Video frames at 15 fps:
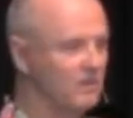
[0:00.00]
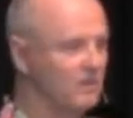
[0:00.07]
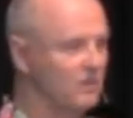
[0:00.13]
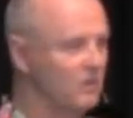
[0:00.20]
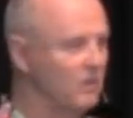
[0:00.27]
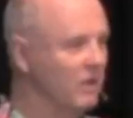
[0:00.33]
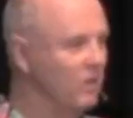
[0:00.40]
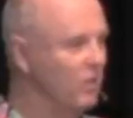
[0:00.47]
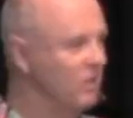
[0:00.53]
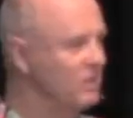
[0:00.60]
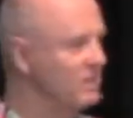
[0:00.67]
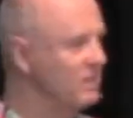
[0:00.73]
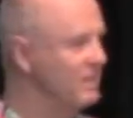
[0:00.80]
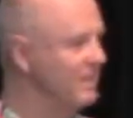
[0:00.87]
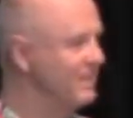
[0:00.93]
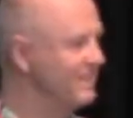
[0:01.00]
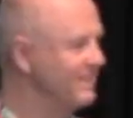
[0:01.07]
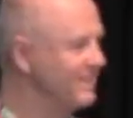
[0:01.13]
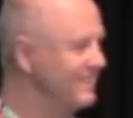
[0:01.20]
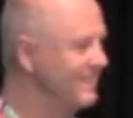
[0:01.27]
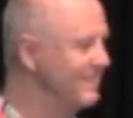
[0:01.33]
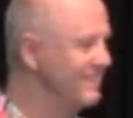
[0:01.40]
So, my question is
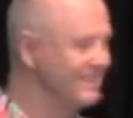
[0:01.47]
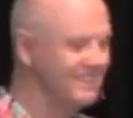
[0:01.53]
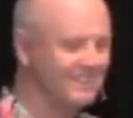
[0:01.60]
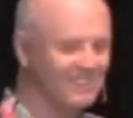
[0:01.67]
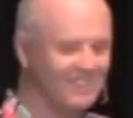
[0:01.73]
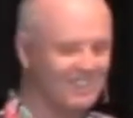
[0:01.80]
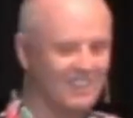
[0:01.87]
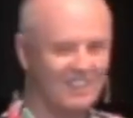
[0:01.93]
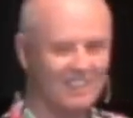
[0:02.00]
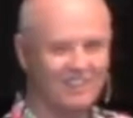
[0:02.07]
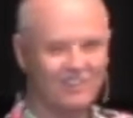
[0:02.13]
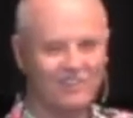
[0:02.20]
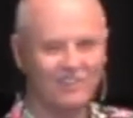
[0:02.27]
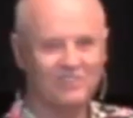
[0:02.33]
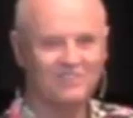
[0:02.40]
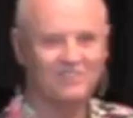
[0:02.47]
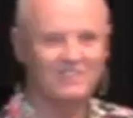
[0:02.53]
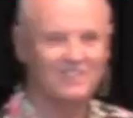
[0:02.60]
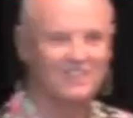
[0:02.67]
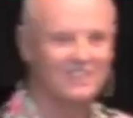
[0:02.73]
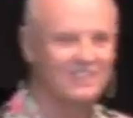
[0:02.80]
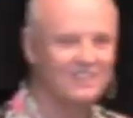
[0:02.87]
just another little
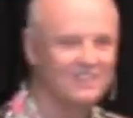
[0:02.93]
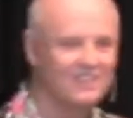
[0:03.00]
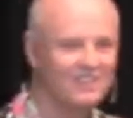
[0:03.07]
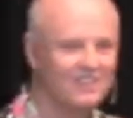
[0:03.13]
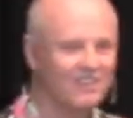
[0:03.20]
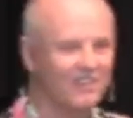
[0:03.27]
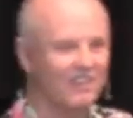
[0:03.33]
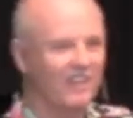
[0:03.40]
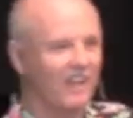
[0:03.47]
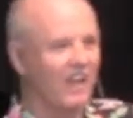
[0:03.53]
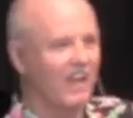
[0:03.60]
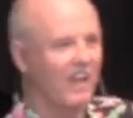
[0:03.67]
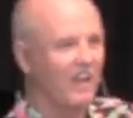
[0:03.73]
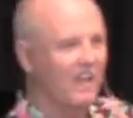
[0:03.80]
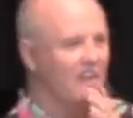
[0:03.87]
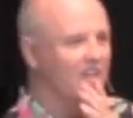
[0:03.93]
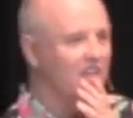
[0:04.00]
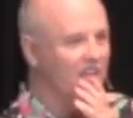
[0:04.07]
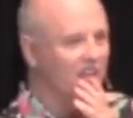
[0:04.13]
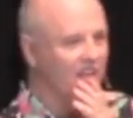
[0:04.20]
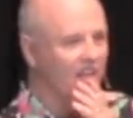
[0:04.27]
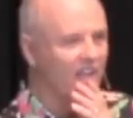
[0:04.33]
thing.
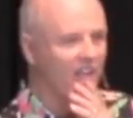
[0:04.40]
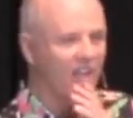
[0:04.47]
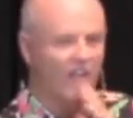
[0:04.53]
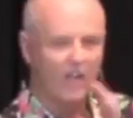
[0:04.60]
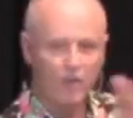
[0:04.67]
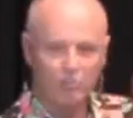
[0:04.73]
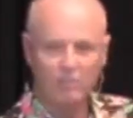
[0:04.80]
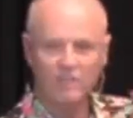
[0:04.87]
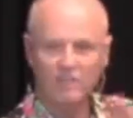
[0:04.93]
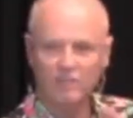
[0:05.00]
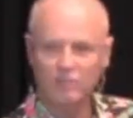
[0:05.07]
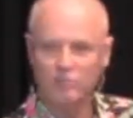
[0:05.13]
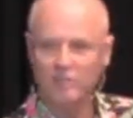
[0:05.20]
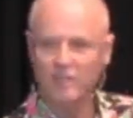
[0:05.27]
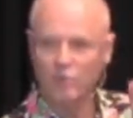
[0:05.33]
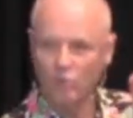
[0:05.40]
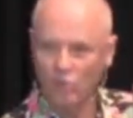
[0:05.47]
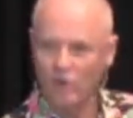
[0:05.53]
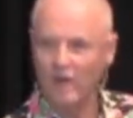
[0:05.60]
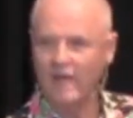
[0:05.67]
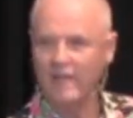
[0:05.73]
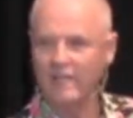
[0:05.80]
How many have made
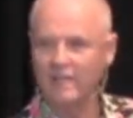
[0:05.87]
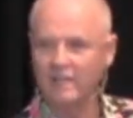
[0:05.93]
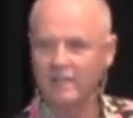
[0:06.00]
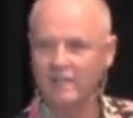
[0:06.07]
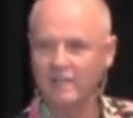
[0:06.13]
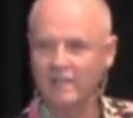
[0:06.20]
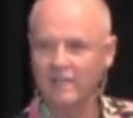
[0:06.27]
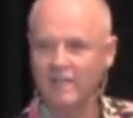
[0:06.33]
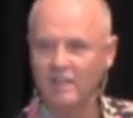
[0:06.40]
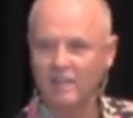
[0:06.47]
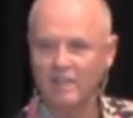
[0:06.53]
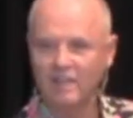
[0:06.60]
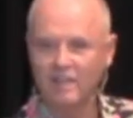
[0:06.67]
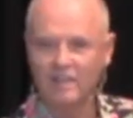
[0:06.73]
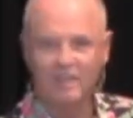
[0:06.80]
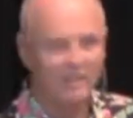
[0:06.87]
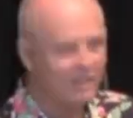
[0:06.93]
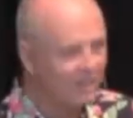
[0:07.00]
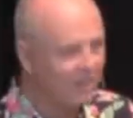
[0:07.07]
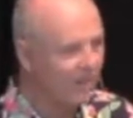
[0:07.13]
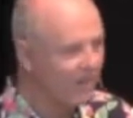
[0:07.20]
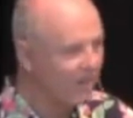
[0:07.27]
wine in
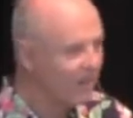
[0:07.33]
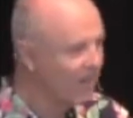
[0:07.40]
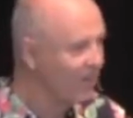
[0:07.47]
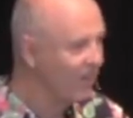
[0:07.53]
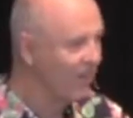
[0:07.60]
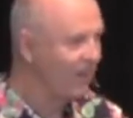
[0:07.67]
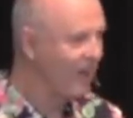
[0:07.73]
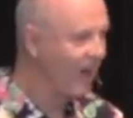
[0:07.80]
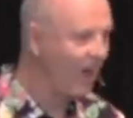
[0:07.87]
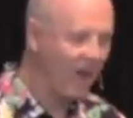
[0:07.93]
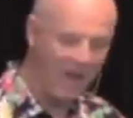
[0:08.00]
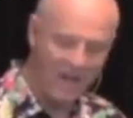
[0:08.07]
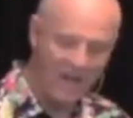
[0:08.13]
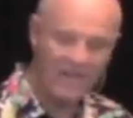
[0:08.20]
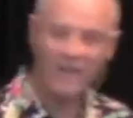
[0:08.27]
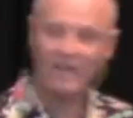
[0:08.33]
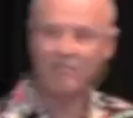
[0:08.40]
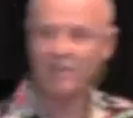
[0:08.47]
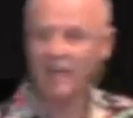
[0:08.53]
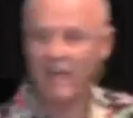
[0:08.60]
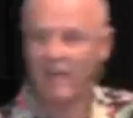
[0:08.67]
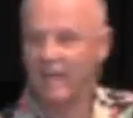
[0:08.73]
here? You know, I
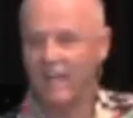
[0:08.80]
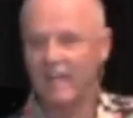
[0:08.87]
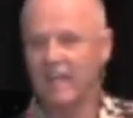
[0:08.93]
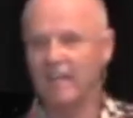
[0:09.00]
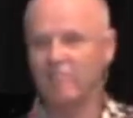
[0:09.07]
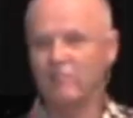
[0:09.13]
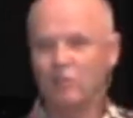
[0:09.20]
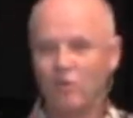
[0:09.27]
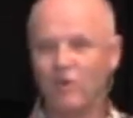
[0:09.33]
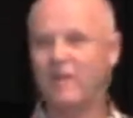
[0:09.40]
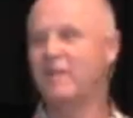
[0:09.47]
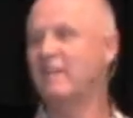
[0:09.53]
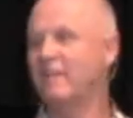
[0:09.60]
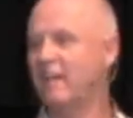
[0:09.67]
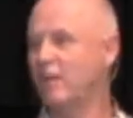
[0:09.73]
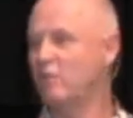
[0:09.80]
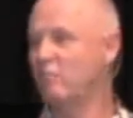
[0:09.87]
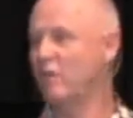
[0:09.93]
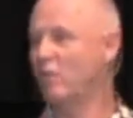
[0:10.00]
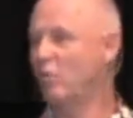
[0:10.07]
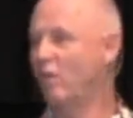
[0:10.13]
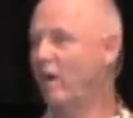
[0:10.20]
haven't. I, I have no idea how to
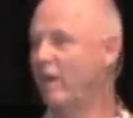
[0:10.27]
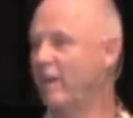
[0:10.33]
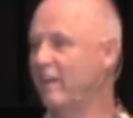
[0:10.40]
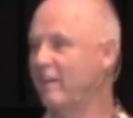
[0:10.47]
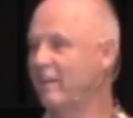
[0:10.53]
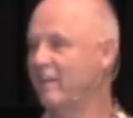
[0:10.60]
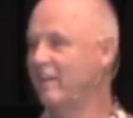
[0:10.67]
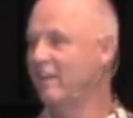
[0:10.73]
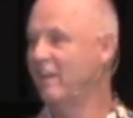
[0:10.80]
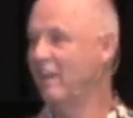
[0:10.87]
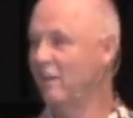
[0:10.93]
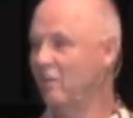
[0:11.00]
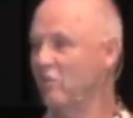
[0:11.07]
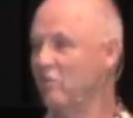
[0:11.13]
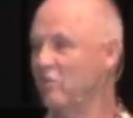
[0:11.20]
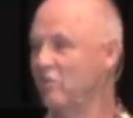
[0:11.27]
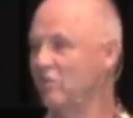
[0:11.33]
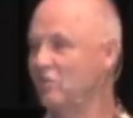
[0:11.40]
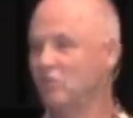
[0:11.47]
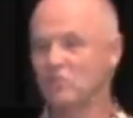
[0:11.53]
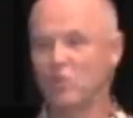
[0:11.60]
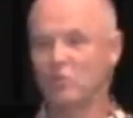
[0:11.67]
make wine other than you
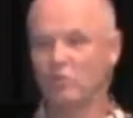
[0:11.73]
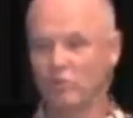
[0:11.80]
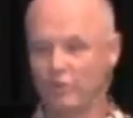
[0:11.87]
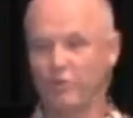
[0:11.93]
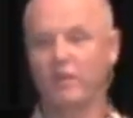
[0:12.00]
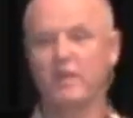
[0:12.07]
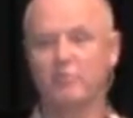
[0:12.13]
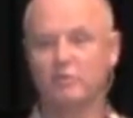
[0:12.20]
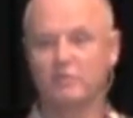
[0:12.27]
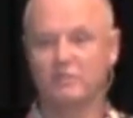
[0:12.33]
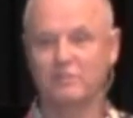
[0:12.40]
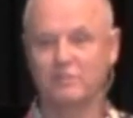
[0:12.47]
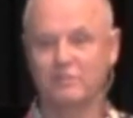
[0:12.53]
start with grapes.